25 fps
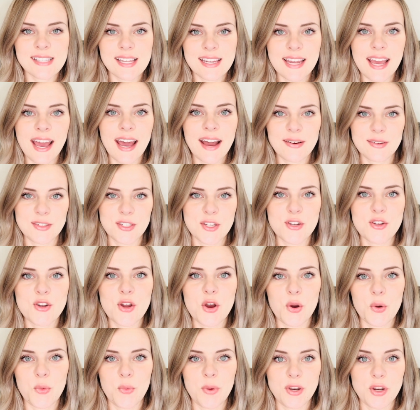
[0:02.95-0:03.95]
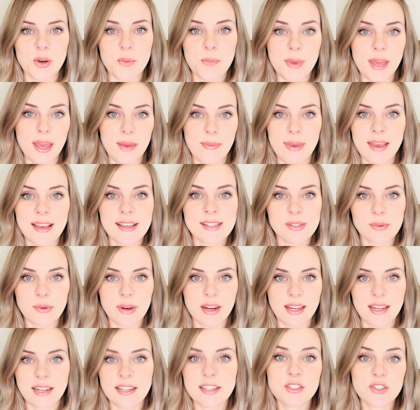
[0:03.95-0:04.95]
and how to know when your baby is
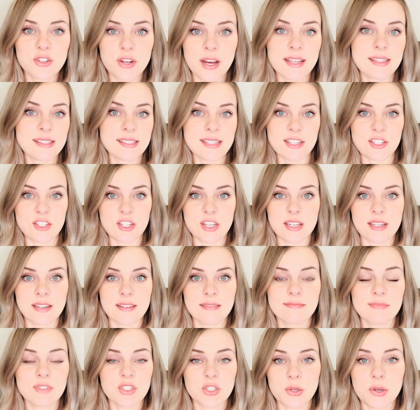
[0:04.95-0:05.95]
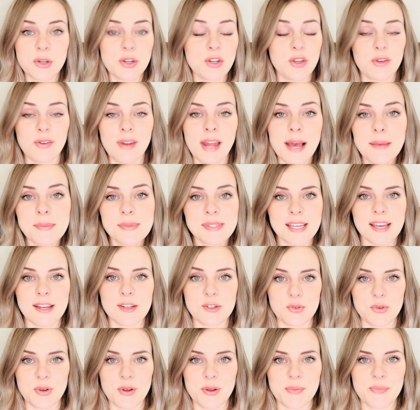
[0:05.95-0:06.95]
ready to transition to a new nap
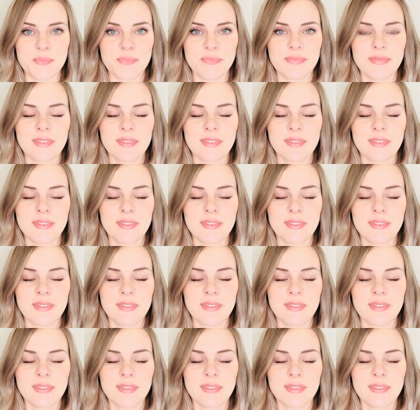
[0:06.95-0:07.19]
schedule.